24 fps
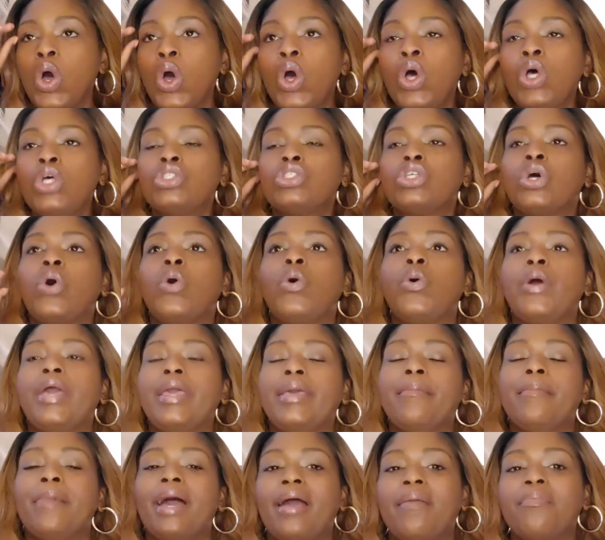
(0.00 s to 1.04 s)
So
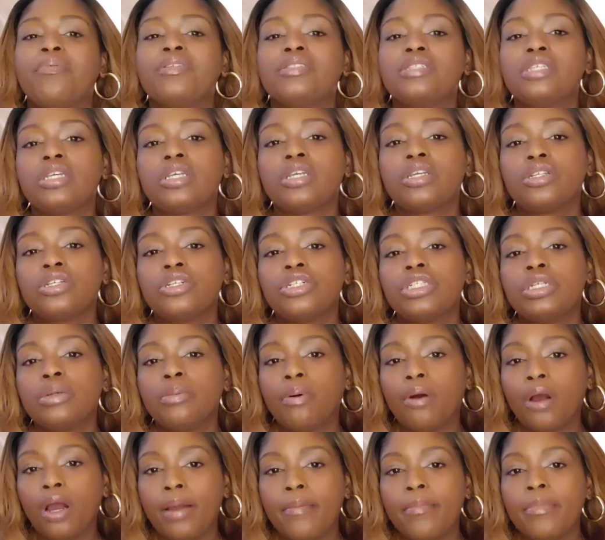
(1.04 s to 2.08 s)
in my particular
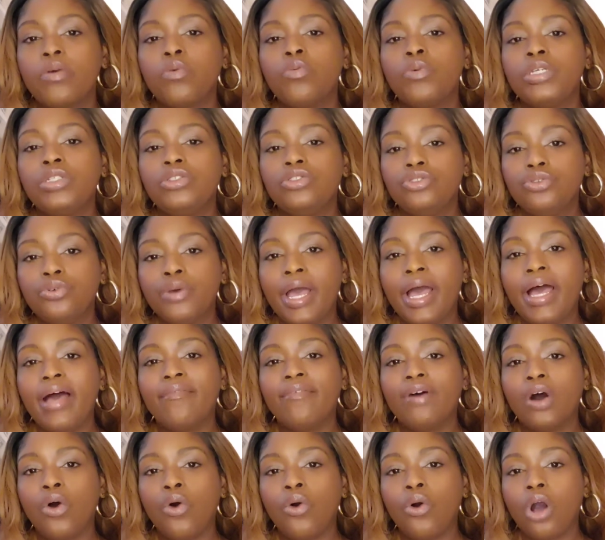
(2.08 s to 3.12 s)
department, we do have
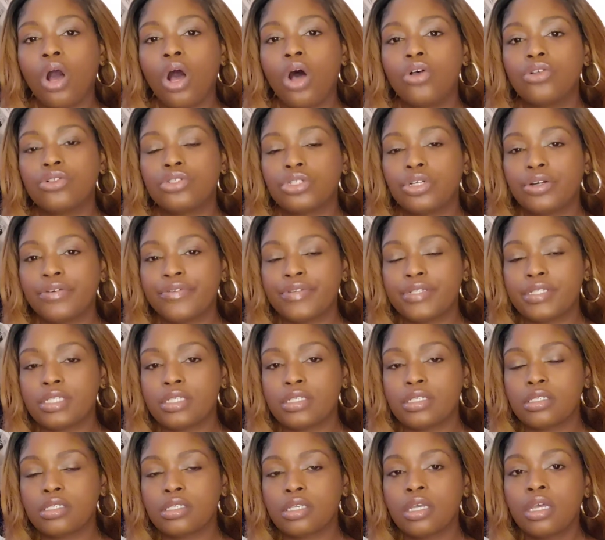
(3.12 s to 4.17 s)
on-call
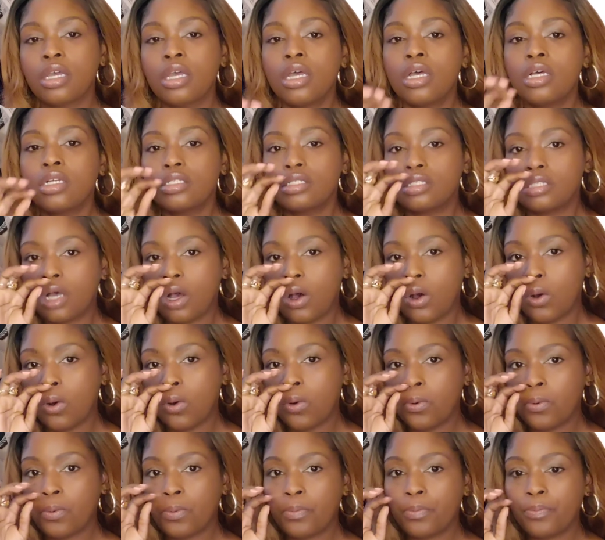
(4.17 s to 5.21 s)
services. So
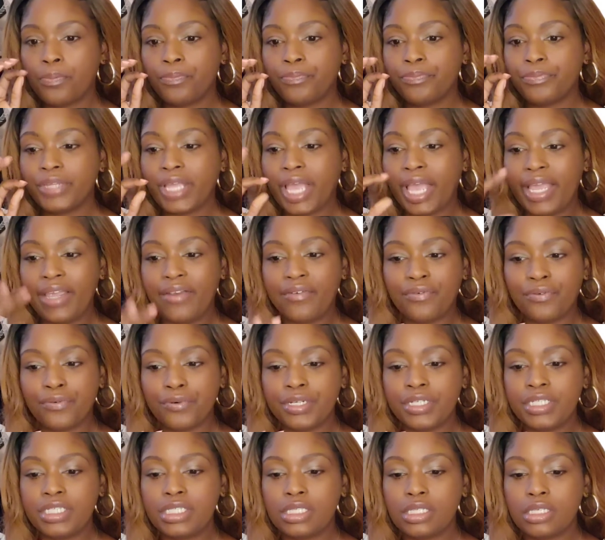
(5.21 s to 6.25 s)

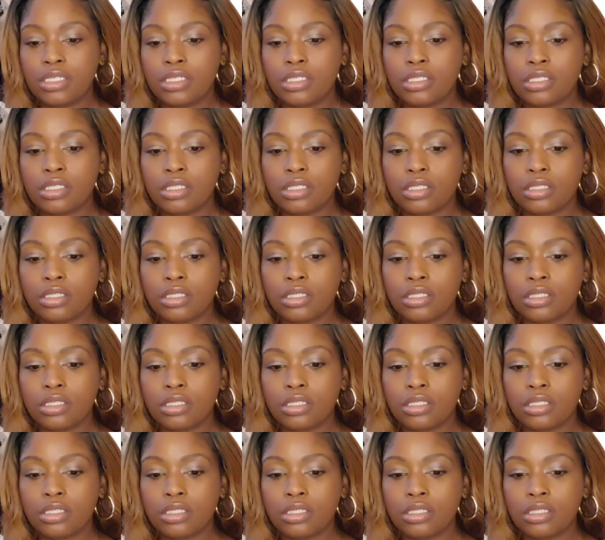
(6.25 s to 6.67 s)
apheresis,